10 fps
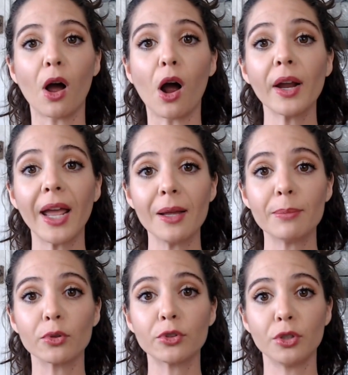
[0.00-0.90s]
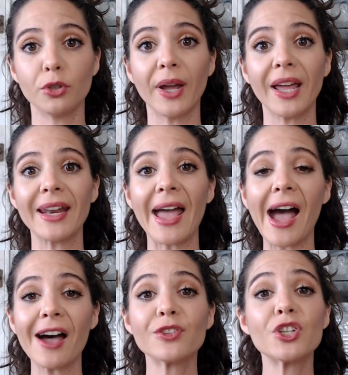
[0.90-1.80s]
are able to and
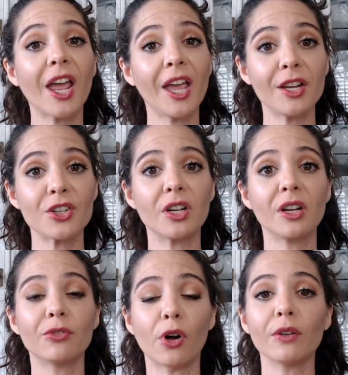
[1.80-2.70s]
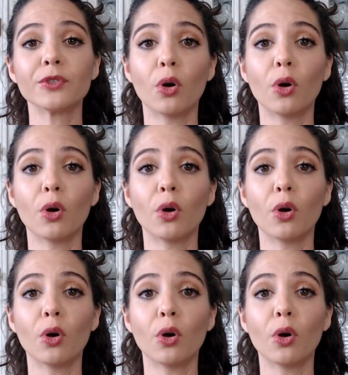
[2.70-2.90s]
have changed and evolved